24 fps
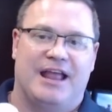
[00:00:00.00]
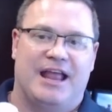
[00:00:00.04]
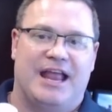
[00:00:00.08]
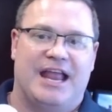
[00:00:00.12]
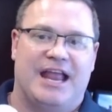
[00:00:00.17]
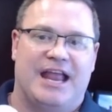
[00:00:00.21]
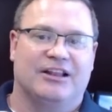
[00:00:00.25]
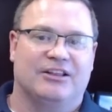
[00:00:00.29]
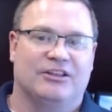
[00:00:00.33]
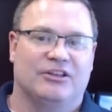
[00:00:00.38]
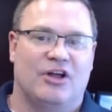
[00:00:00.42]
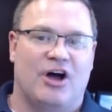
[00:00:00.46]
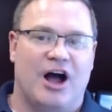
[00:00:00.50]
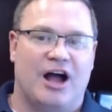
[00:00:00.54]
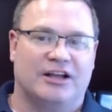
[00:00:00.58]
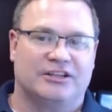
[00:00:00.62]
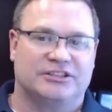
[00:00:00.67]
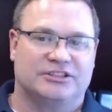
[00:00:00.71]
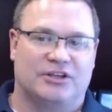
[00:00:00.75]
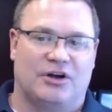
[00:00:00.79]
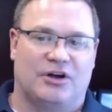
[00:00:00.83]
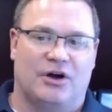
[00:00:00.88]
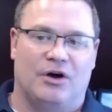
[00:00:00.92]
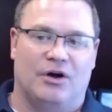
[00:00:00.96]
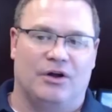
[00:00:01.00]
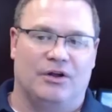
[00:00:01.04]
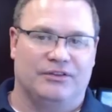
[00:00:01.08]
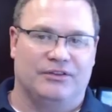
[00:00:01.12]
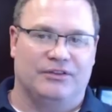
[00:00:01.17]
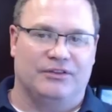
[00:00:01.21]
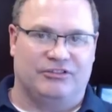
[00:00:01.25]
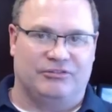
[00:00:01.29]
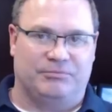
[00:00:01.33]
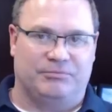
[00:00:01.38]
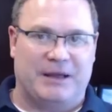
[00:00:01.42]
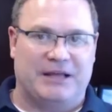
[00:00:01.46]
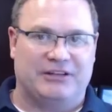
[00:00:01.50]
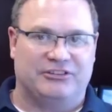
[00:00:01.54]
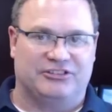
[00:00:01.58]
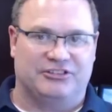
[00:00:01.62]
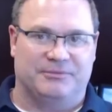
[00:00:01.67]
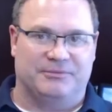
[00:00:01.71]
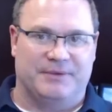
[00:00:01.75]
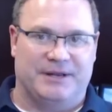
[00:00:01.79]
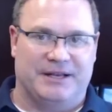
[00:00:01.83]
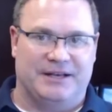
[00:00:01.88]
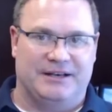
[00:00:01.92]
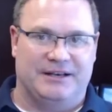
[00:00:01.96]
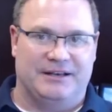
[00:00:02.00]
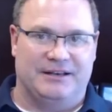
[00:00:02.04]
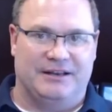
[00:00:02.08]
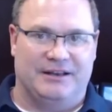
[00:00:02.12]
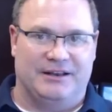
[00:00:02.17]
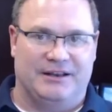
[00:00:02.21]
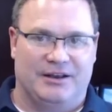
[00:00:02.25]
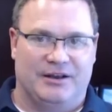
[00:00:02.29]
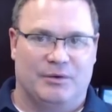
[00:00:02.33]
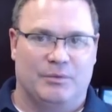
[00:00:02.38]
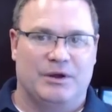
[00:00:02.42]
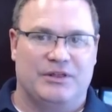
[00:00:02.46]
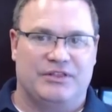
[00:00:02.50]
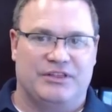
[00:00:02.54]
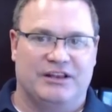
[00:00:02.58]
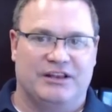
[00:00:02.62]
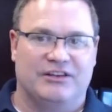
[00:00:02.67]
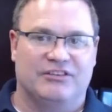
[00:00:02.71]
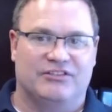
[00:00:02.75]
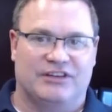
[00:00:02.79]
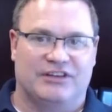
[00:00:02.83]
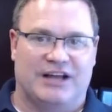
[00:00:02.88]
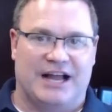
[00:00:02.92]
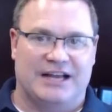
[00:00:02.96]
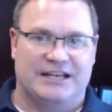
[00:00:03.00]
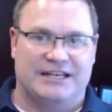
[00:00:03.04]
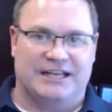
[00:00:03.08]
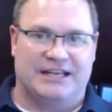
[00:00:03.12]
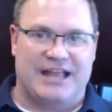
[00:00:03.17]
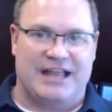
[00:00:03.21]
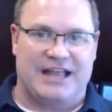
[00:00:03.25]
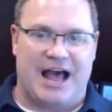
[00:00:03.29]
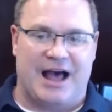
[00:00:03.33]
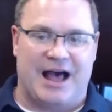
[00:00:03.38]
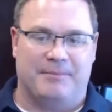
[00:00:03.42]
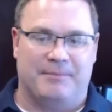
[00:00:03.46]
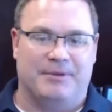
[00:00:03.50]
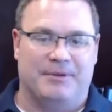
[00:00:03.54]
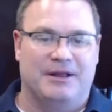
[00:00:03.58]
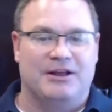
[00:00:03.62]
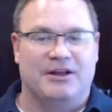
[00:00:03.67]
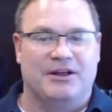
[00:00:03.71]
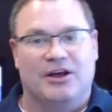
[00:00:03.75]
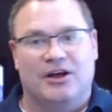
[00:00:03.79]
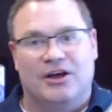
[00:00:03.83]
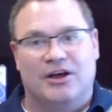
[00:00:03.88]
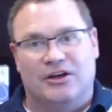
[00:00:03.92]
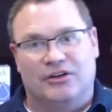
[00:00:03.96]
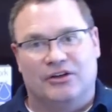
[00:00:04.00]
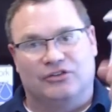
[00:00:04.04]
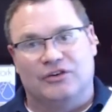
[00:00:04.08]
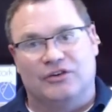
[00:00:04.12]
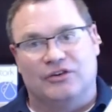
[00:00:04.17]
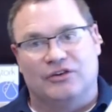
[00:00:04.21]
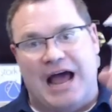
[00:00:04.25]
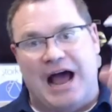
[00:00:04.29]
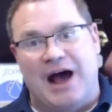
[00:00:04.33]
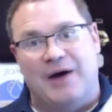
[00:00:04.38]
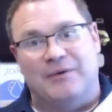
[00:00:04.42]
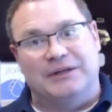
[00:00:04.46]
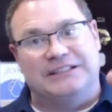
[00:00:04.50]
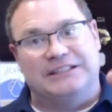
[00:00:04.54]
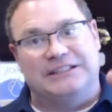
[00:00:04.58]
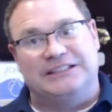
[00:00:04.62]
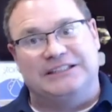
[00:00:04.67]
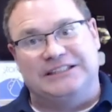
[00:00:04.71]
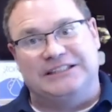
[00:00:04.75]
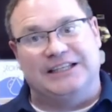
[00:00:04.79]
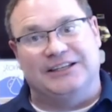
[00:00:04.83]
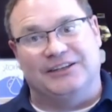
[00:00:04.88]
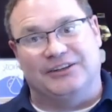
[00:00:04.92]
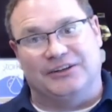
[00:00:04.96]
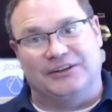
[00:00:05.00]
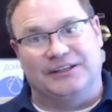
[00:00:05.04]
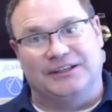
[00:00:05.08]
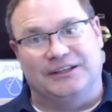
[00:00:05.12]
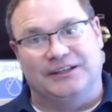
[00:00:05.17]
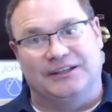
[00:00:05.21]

it locks all the specimen with inside the cap. So now it's sealed.